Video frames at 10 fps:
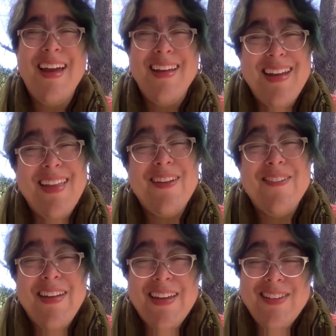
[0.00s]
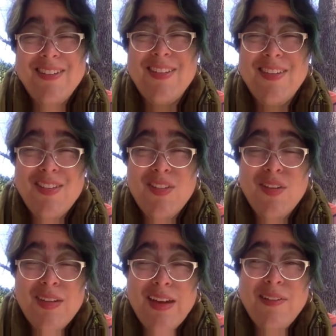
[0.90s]
Another way you can use
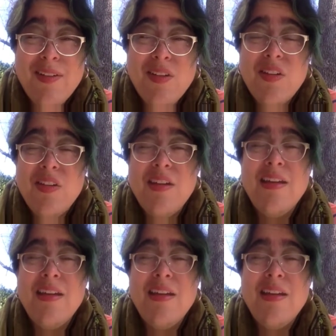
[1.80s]
your language